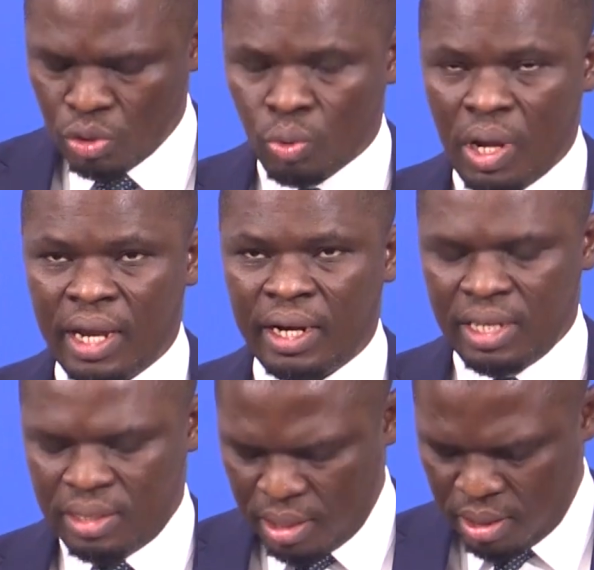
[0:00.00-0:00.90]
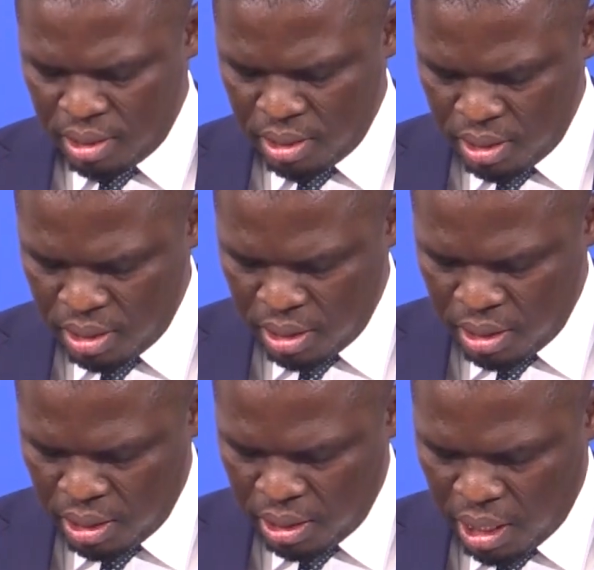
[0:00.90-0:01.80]
to harnessing
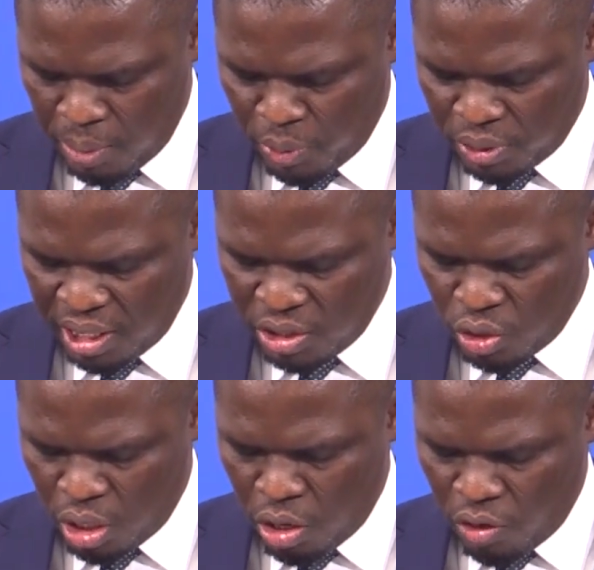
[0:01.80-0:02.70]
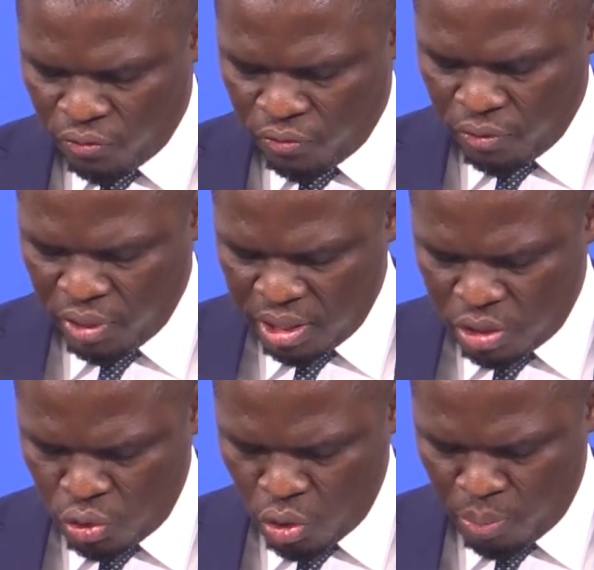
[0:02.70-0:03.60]
the potential of
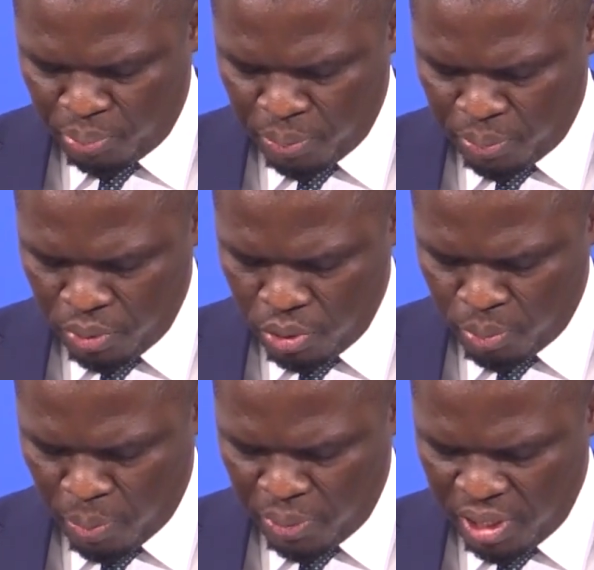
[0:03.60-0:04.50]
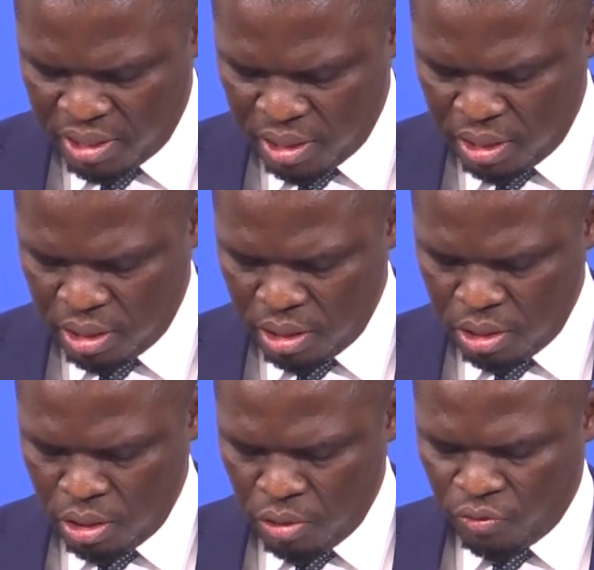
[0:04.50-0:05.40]
its young population
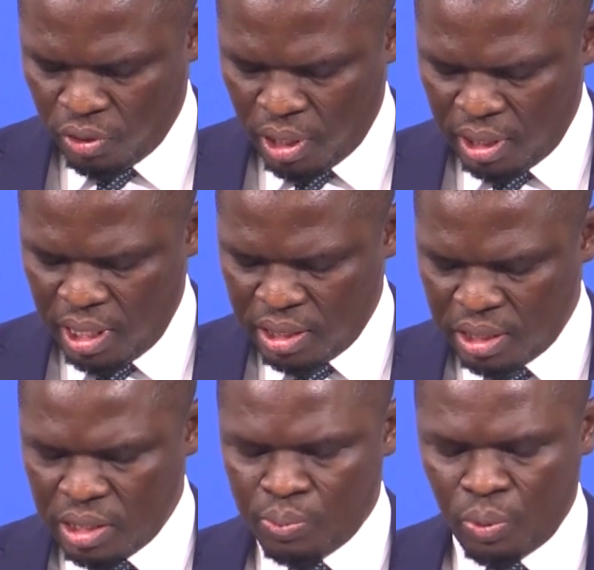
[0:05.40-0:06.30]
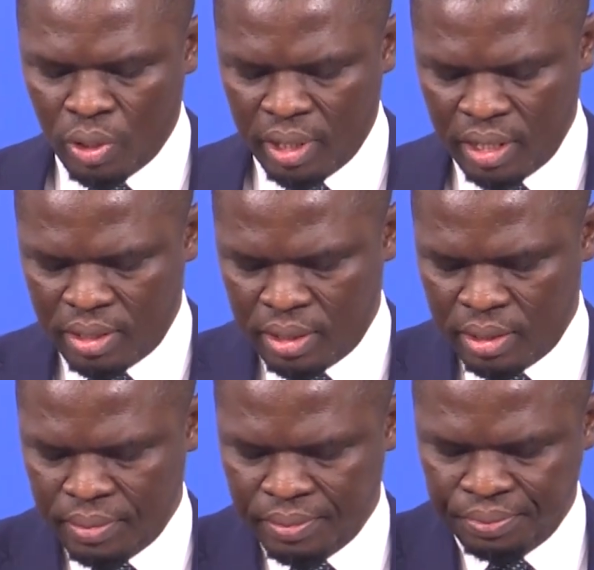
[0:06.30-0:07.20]
for the nation's
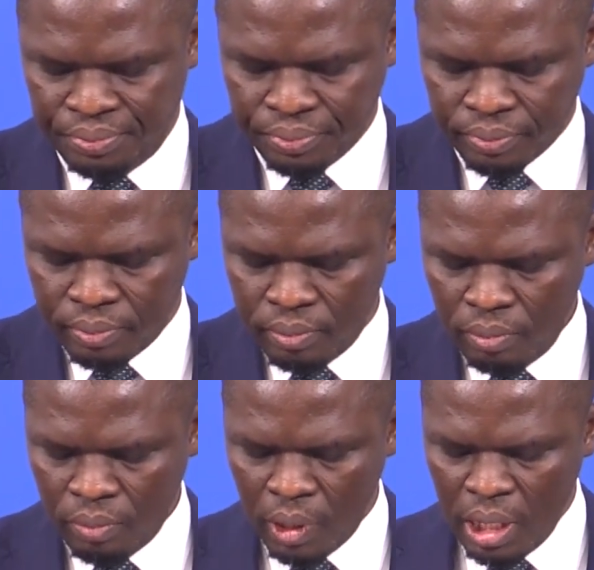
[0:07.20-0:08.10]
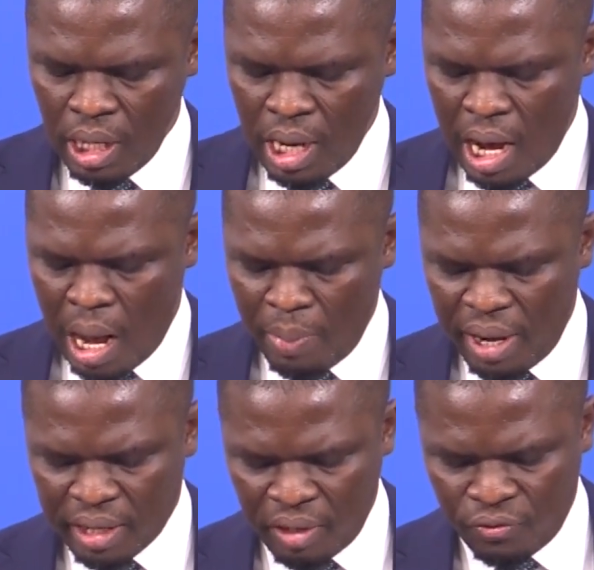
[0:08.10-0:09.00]
progress.
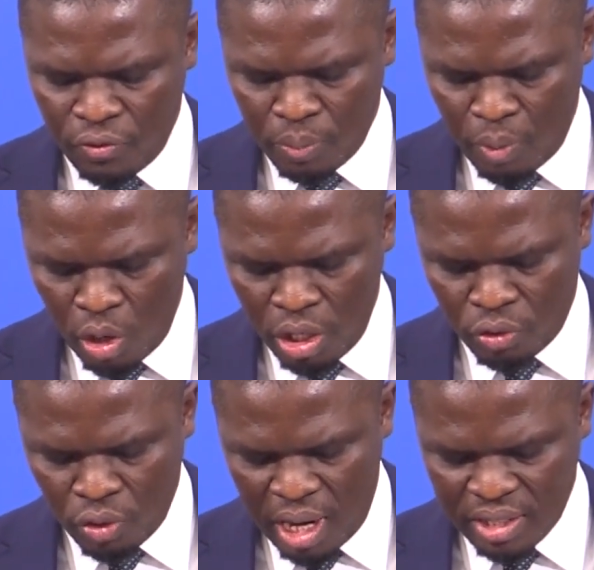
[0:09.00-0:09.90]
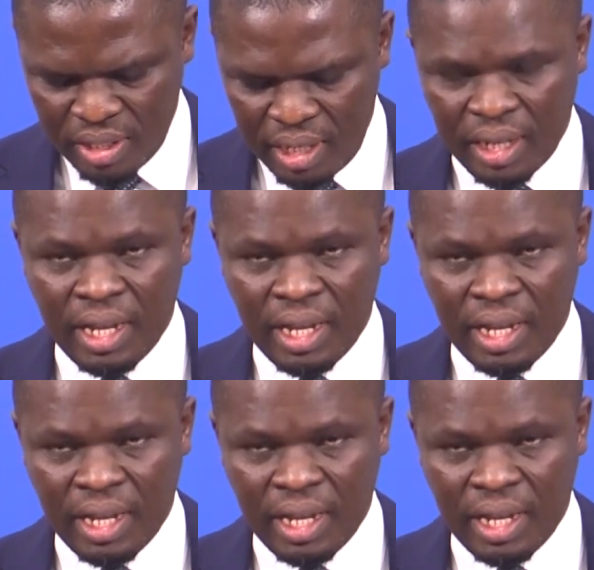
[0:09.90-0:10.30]
American football introduction in